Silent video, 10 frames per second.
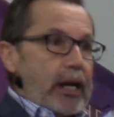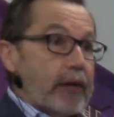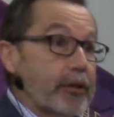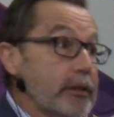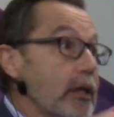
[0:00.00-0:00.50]

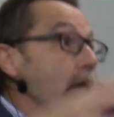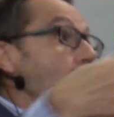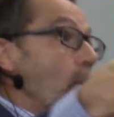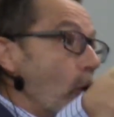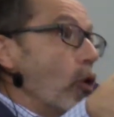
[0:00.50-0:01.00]
of it
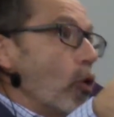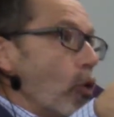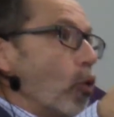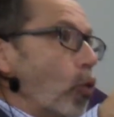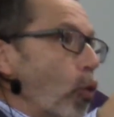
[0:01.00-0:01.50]

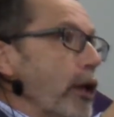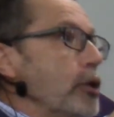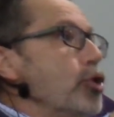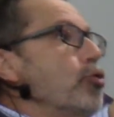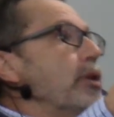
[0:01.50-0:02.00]
when
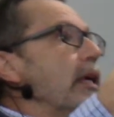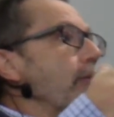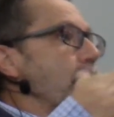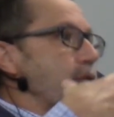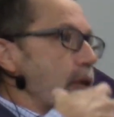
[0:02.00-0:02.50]
you
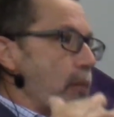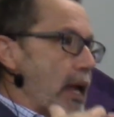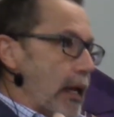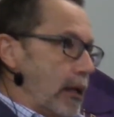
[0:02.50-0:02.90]
give it to me.